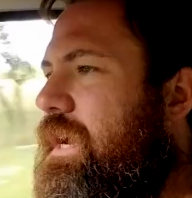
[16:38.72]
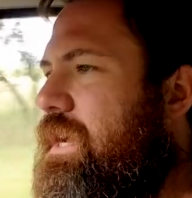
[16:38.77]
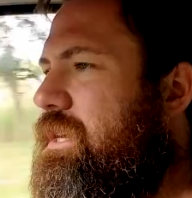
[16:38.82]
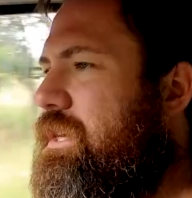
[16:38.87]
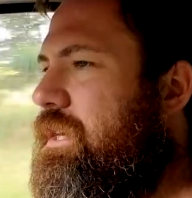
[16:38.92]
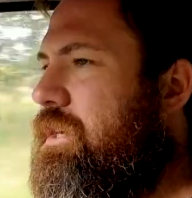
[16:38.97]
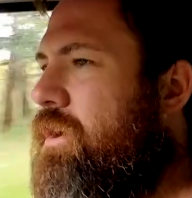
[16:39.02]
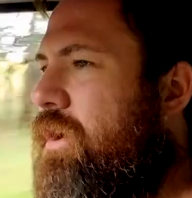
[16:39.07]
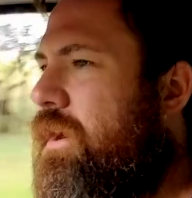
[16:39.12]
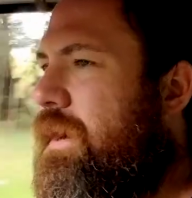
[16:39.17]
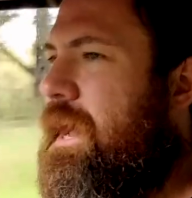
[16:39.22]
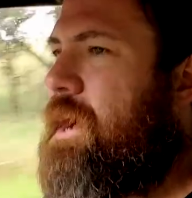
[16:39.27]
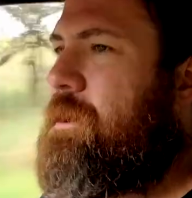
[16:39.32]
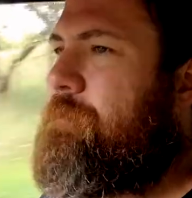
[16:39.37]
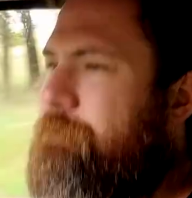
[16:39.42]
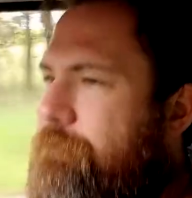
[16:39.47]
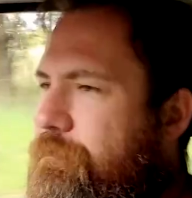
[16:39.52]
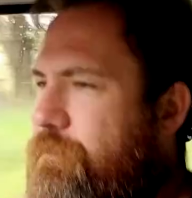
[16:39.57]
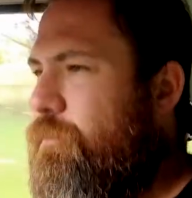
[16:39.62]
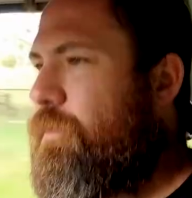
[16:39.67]
you're
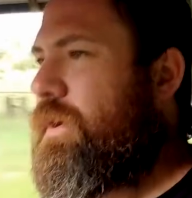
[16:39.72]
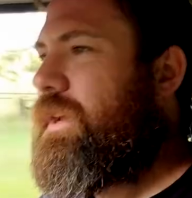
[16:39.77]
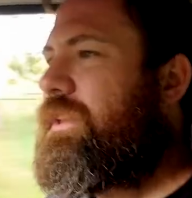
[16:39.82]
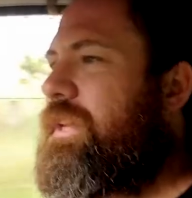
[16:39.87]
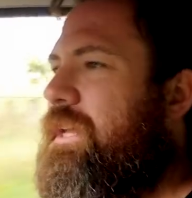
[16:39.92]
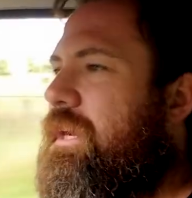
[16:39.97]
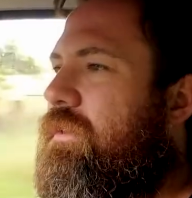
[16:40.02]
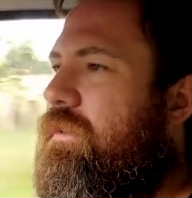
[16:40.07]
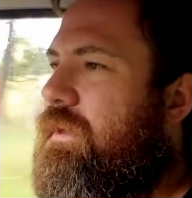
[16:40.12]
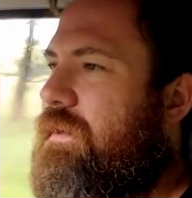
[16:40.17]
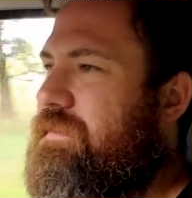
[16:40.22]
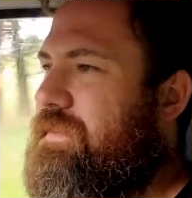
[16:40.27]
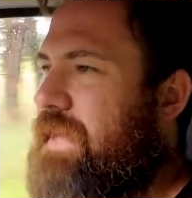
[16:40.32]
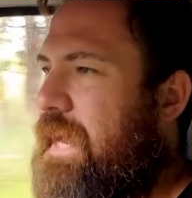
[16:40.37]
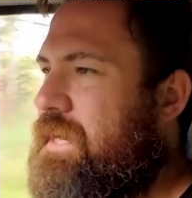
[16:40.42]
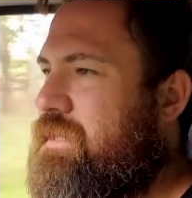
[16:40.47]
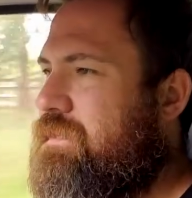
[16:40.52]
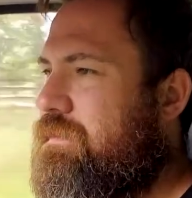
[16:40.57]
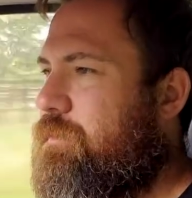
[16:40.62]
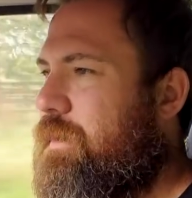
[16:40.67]
not really in a lot of
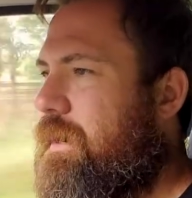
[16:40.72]
danger,